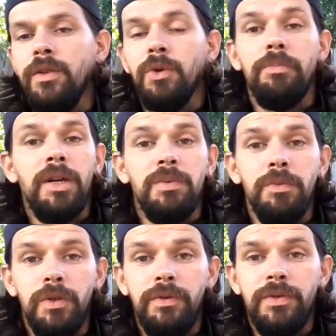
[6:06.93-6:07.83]
Your best
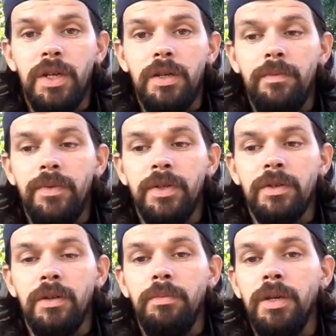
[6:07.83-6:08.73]
move set is
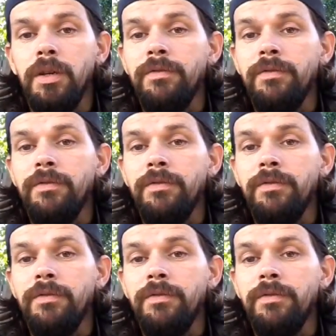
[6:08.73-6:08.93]
going to be